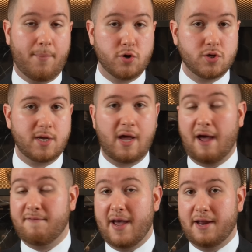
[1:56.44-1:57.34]
Personally,
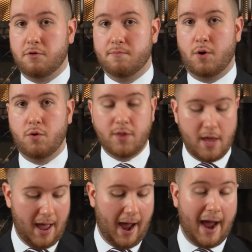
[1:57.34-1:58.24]
I've handled both.
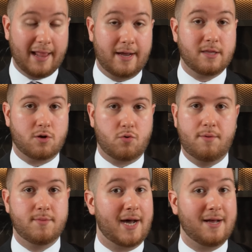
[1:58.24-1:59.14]
I like the
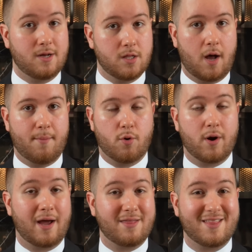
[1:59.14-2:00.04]
cream dial a lot
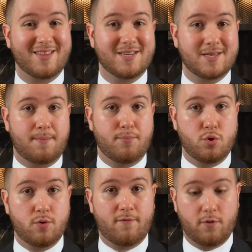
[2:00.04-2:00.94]
more. I think this is a
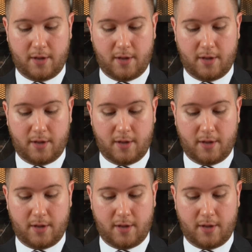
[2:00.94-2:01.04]
beautiful